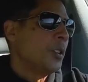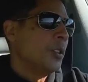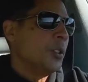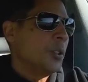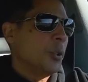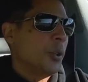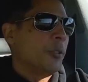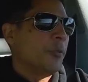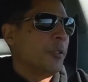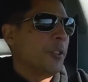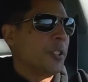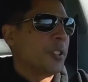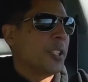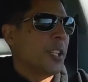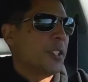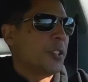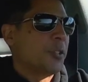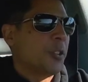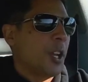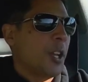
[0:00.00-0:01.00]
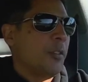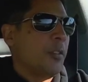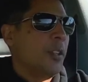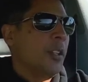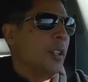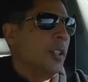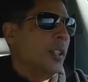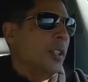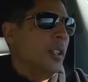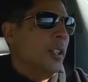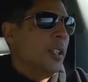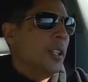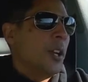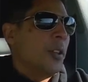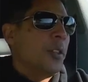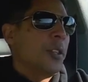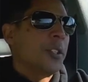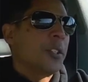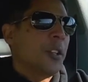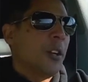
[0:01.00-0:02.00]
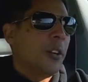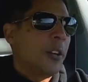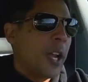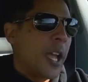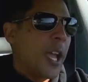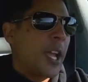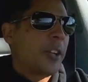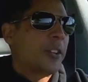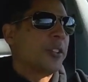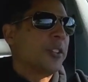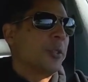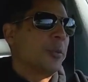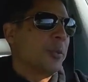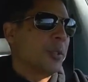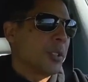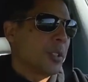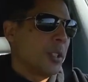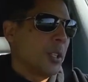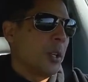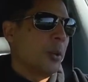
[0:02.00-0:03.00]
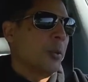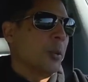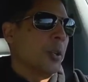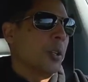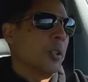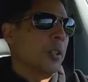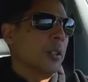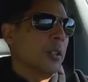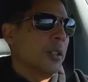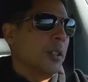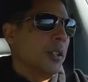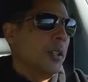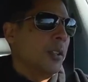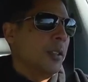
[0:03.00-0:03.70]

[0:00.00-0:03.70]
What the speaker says: And do our first test drive. Now this car actually was lower